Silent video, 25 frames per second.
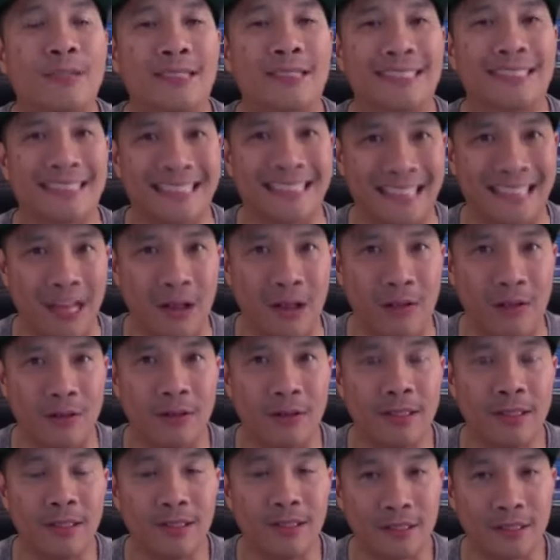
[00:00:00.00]
to
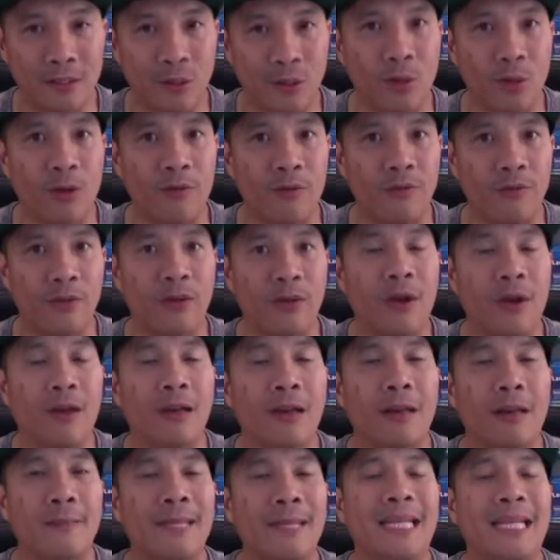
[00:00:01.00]
sell solar via
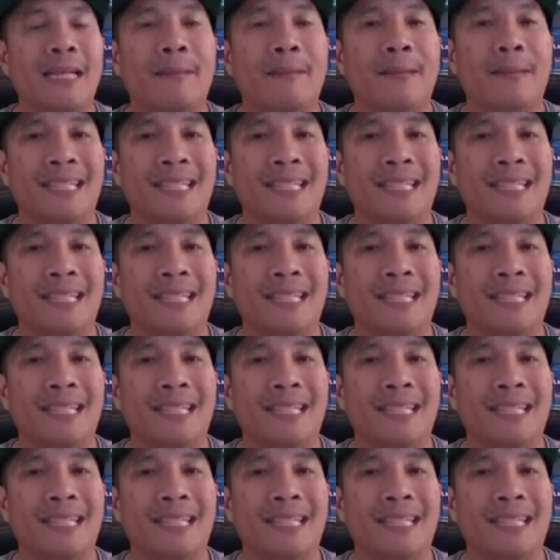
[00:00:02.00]
online meeting,